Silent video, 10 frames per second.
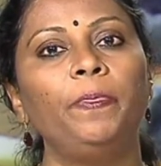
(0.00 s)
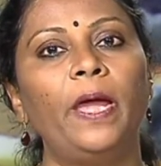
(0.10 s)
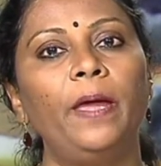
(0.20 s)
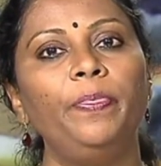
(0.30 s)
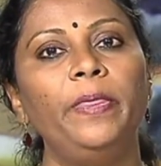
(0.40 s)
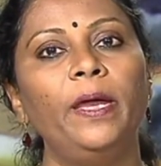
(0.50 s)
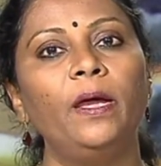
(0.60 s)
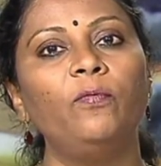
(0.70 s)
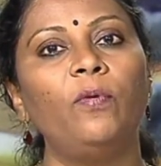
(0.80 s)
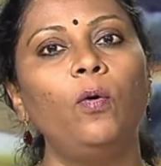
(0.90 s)
and they
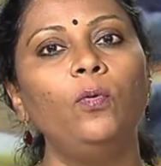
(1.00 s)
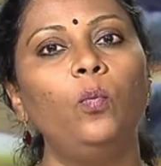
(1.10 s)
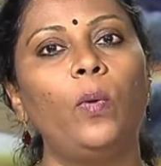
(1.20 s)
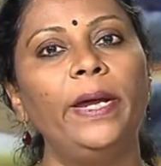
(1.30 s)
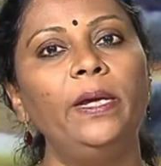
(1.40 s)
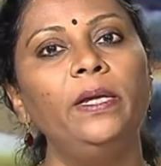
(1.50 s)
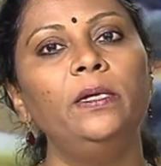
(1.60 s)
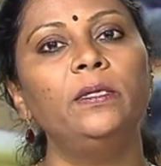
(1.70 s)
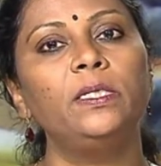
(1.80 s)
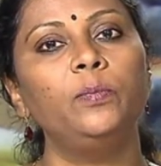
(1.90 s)
are found widely
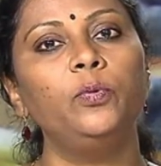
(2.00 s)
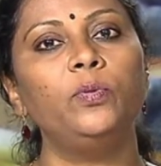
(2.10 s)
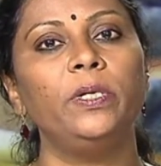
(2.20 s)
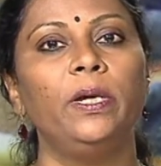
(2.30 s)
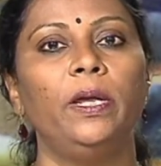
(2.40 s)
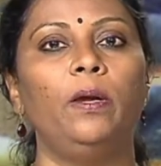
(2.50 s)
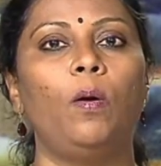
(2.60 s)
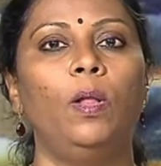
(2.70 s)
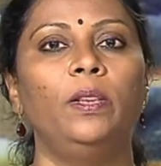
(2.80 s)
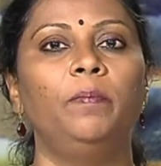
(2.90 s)
distributed in
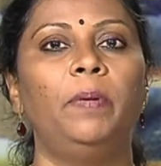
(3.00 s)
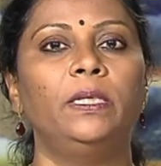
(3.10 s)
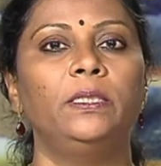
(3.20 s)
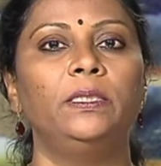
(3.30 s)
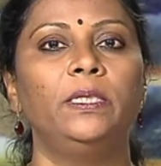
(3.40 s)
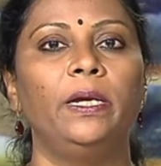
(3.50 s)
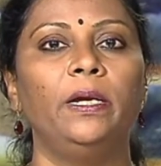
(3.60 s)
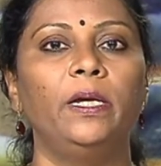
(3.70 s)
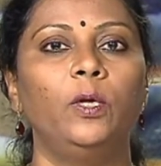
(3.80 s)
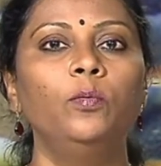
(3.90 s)
all the pulses and
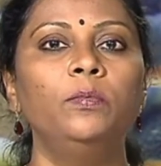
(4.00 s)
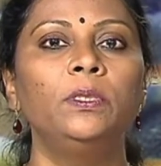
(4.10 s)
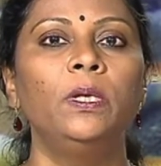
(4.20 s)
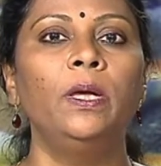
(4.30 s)
legumes,